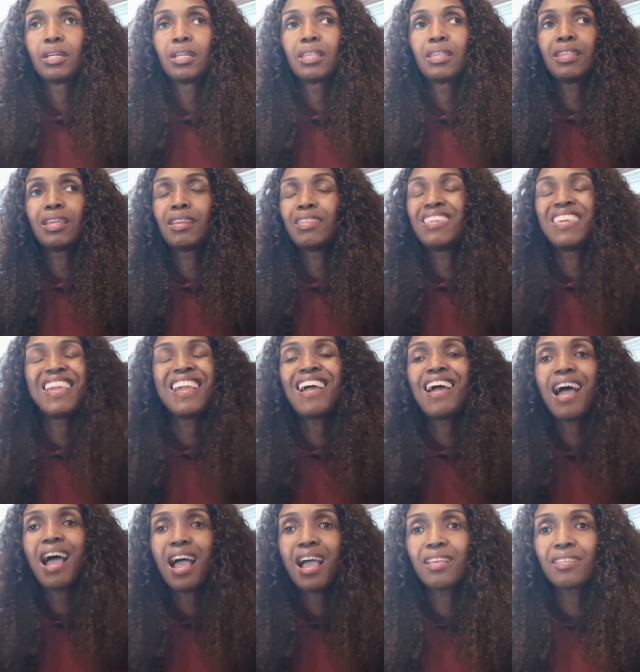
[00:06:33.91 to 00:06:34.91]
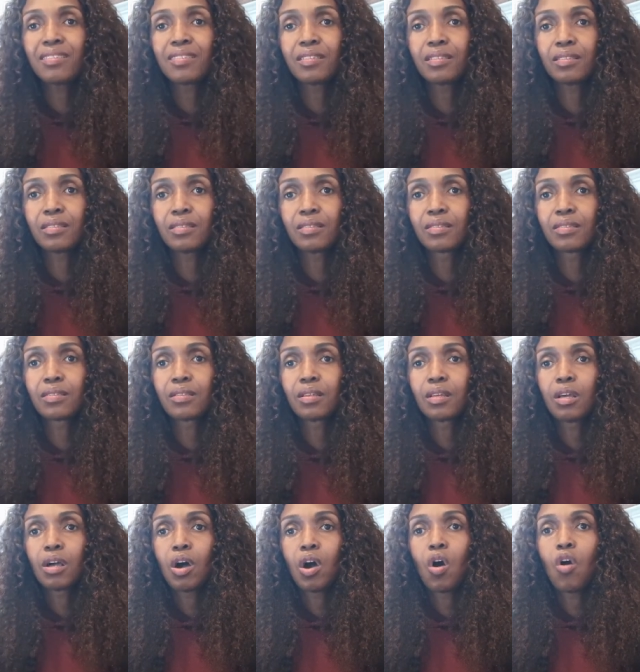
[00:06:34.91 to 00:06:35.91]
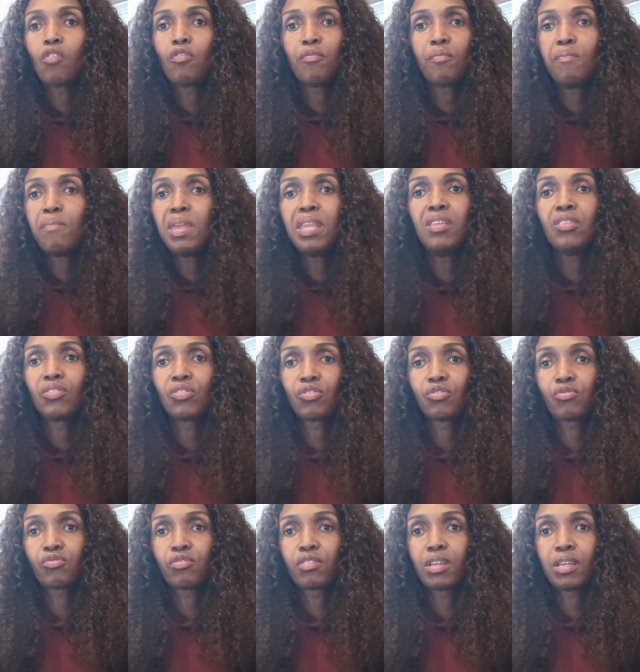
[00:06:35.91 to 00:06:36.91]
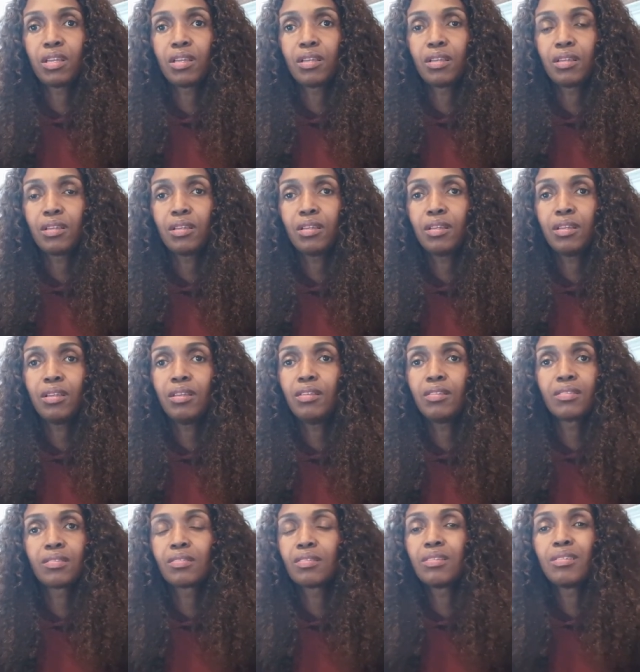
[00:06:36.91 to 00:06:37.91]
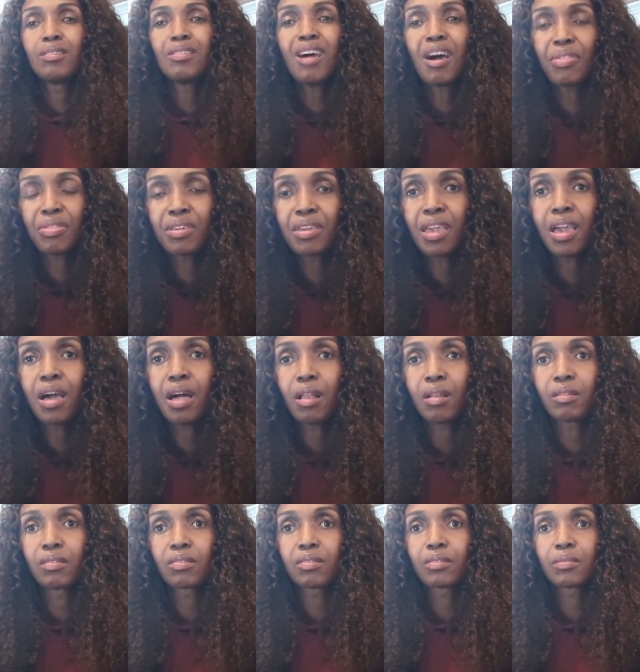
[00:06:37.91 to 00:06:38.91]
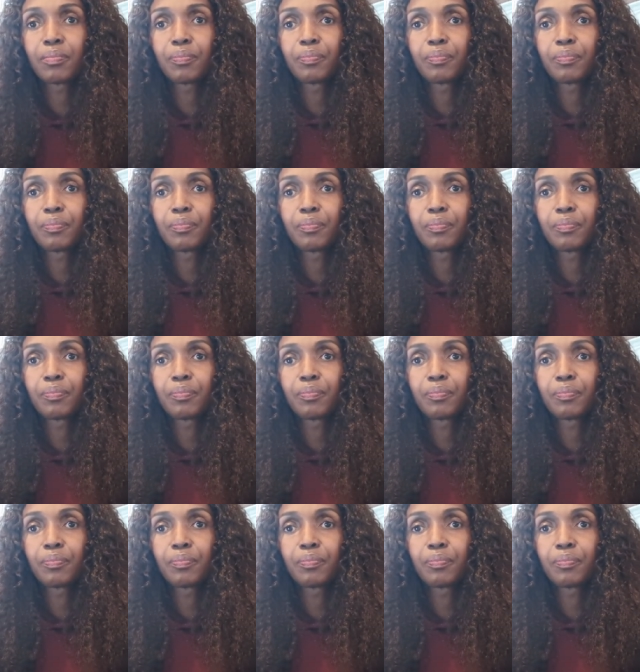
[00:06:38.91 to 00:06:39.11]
that the essence of ministry is nothing else